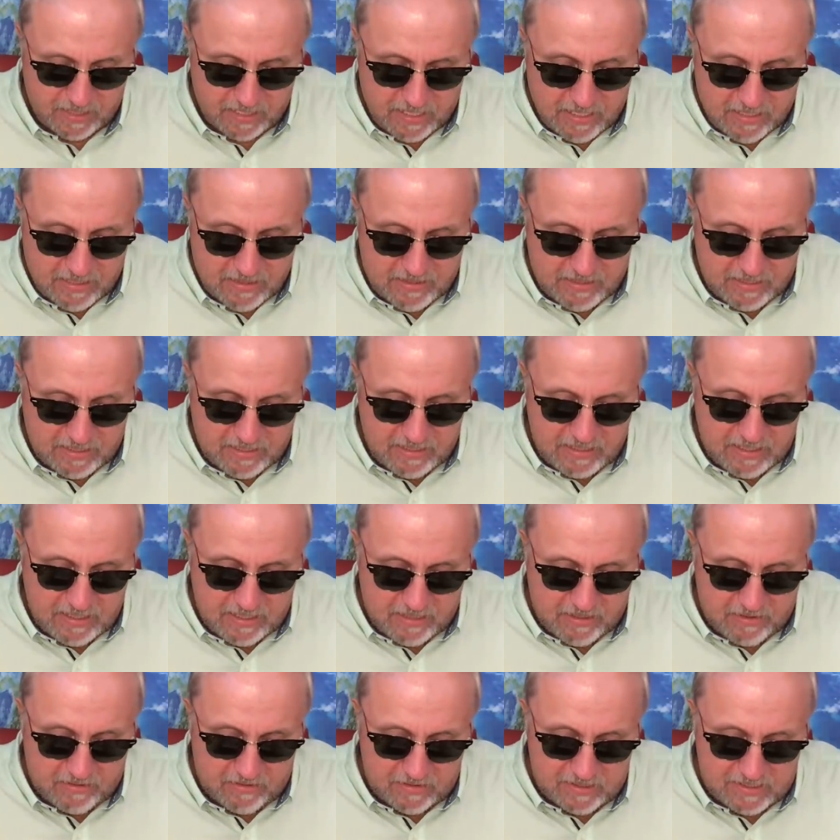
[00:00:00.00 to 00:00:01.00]
Then
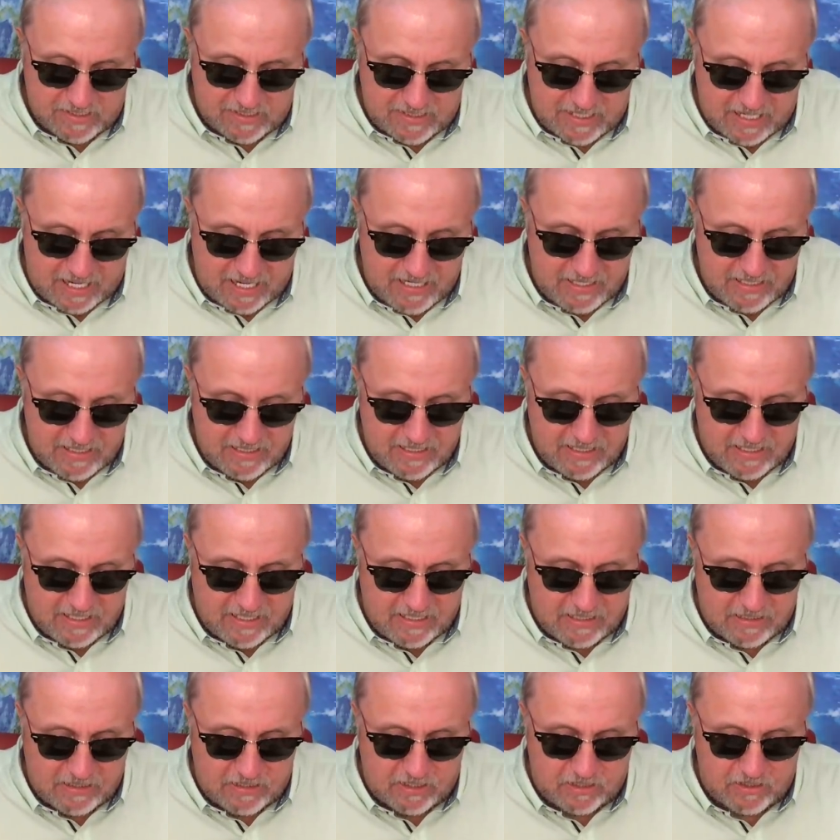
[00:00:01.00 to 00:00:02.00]
entered Satan
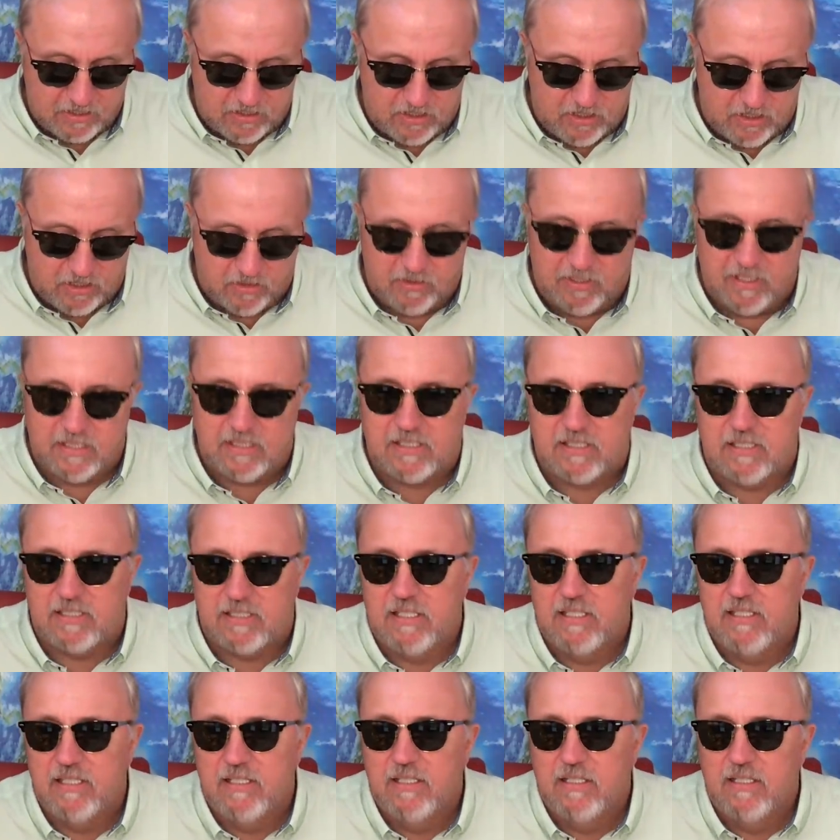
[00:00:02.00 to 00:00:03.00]
into Judas,
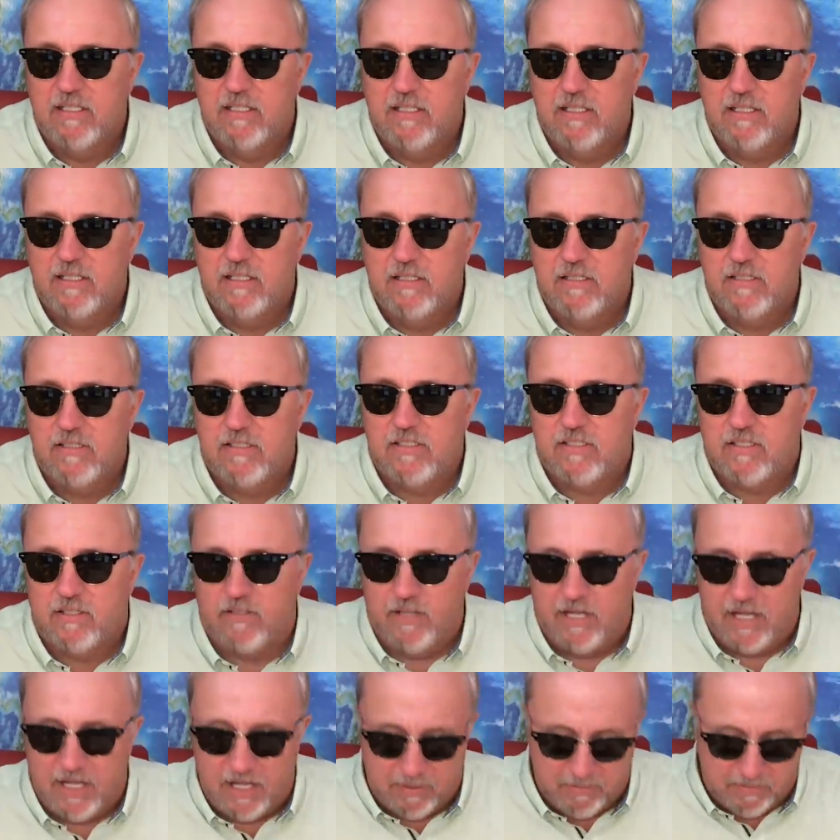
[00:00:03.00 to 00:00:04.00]

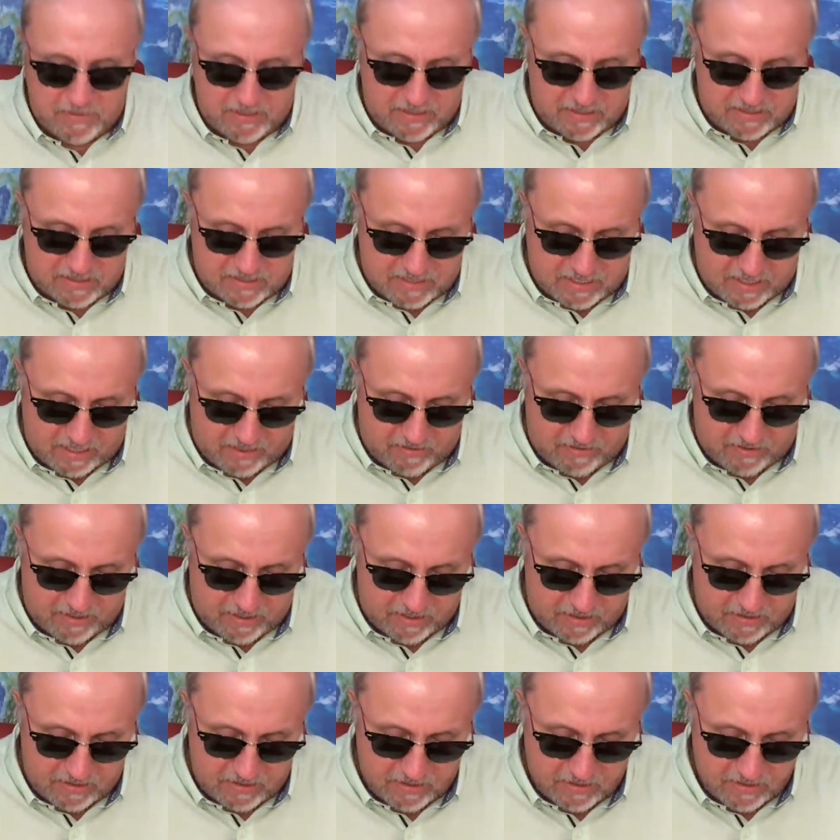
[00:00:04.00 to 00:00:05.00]
surnamed
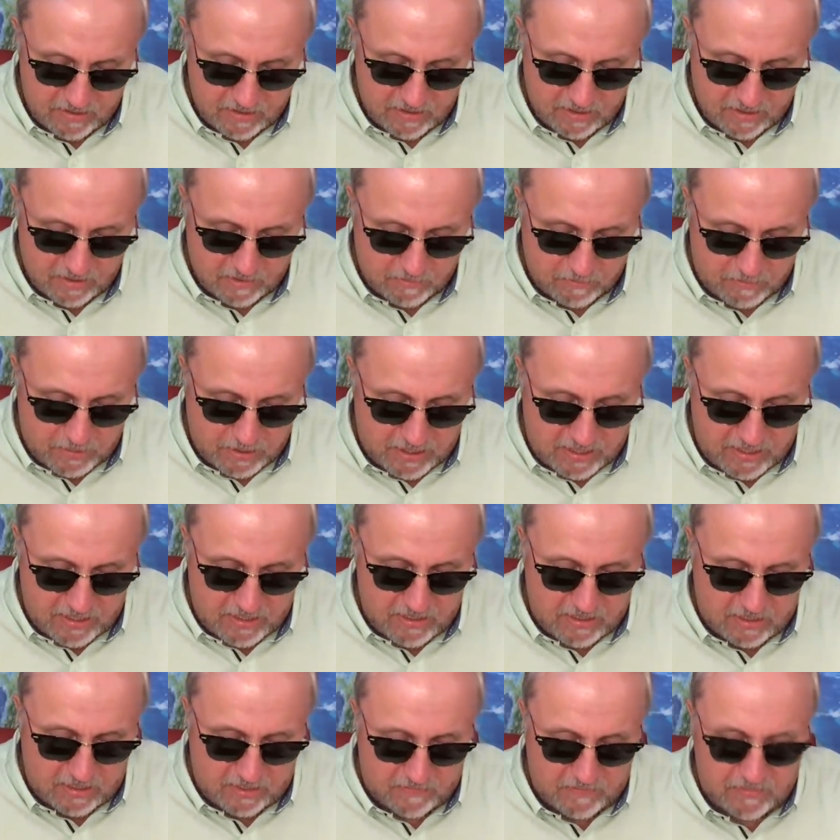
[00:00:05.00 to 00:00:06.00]
Iscariot,
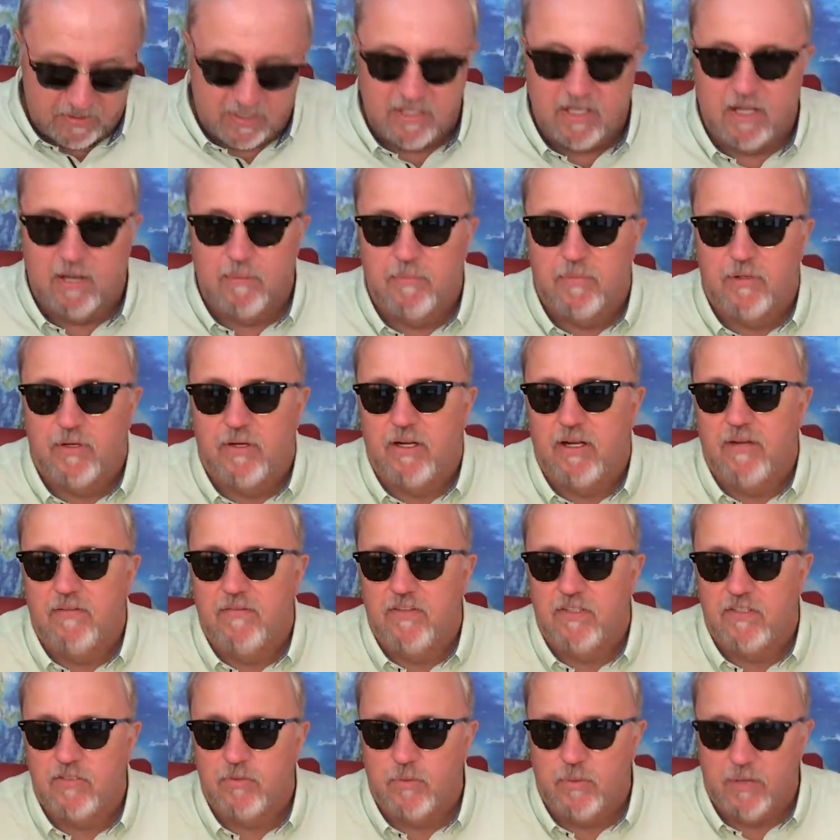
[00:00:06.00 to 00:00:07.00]
being of the number of
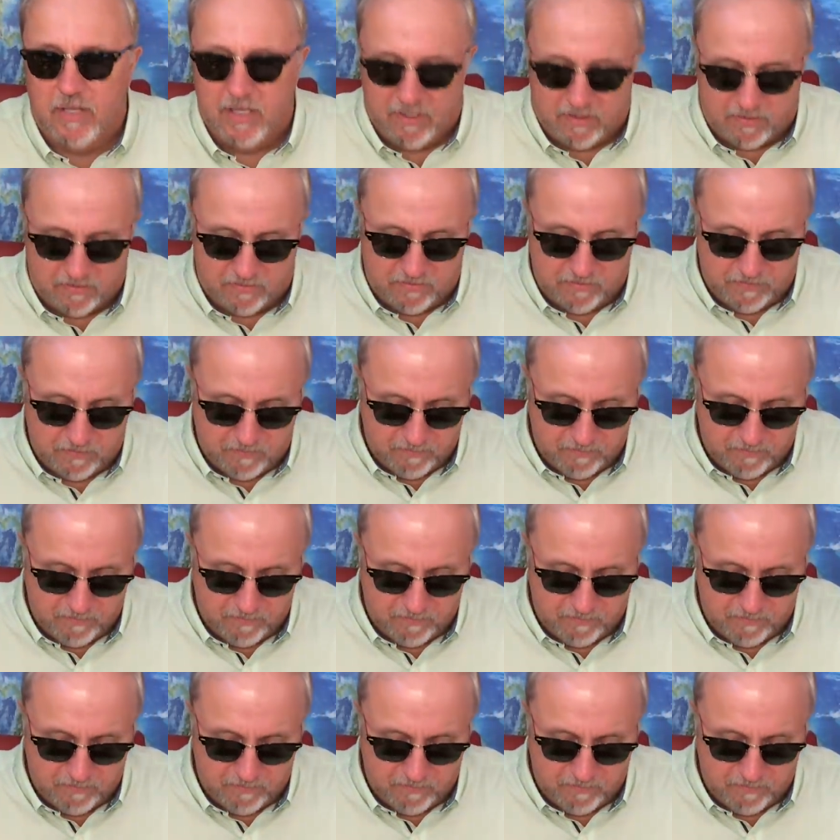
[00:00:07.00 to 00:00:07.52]
the 12.